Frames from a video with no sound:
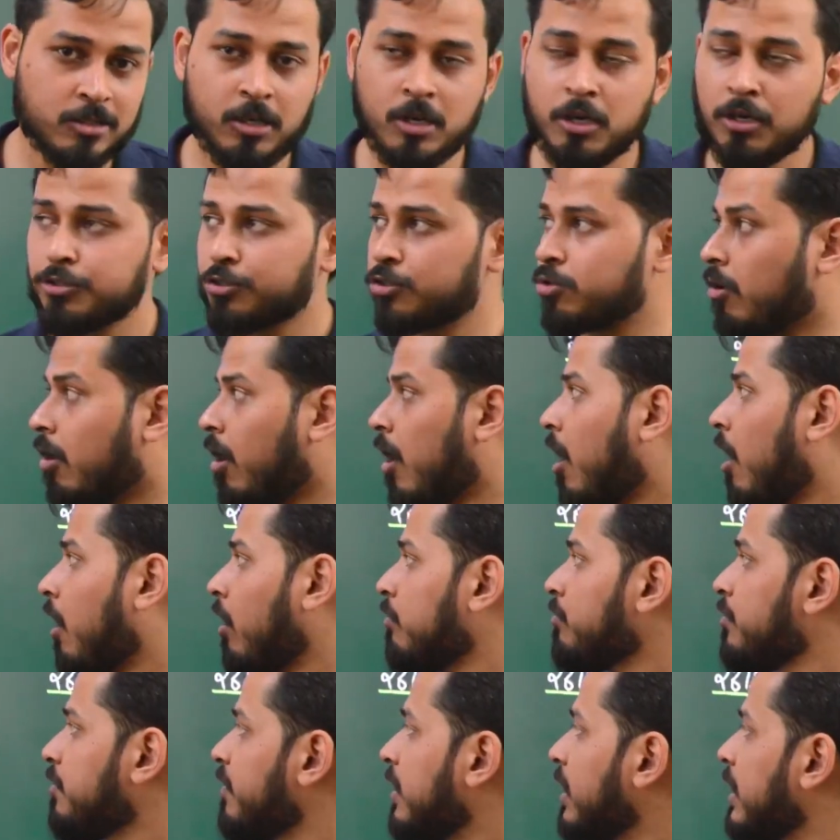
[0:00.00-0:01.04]
So, how we
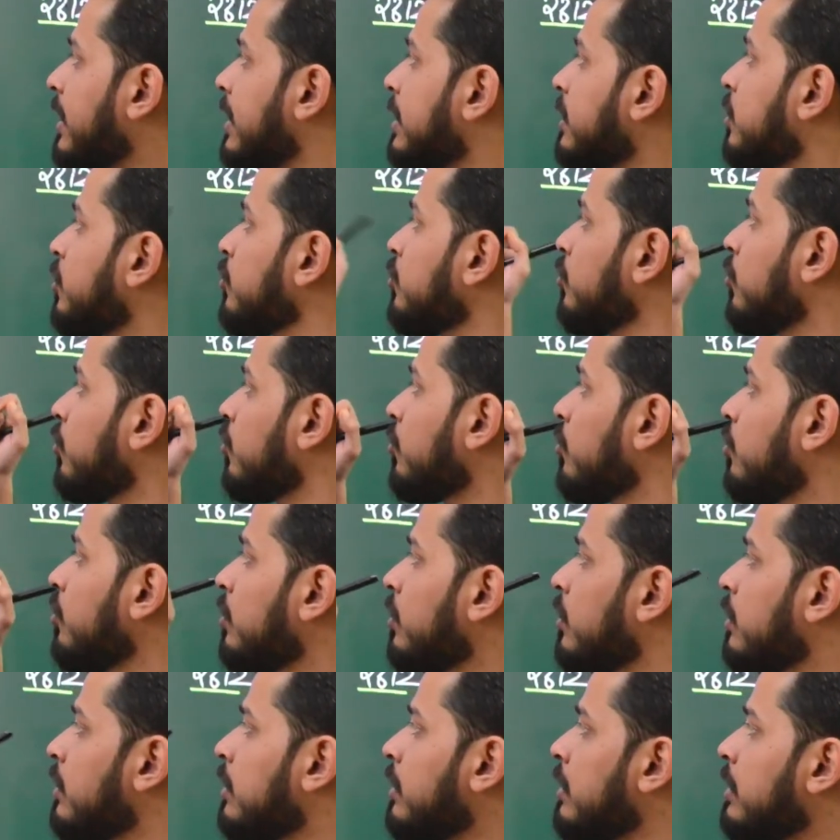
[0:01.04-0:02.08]
will get to know
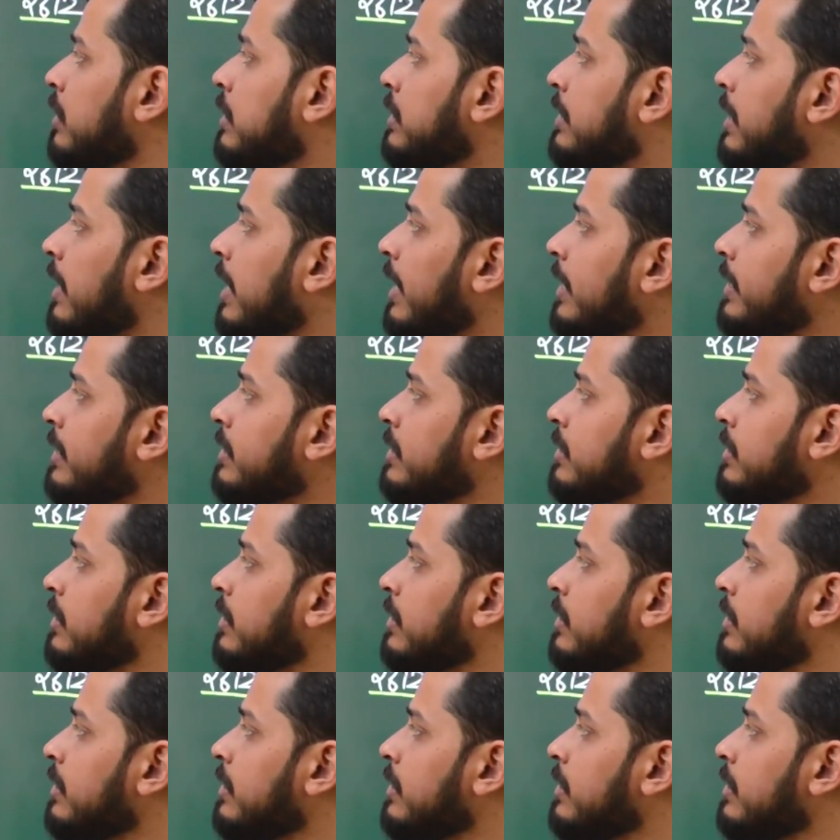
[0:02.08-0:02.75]
that